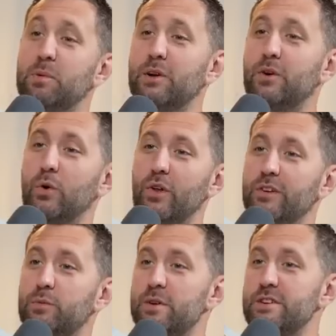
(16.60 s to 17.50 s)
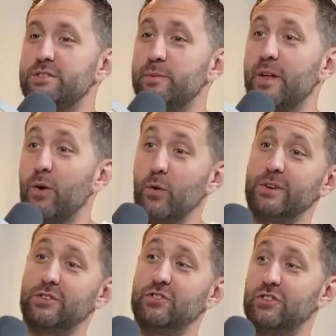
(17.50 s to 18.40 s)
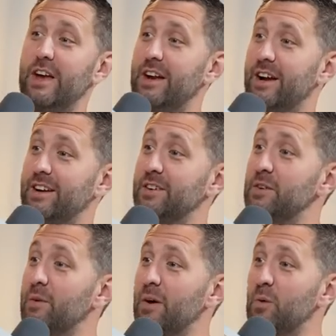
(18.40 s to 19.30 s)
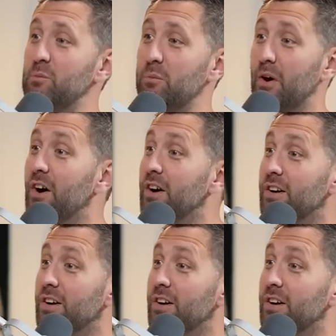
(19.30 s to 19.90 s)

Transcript: a pretty cool experience to be like, holy shit, I could do my own book.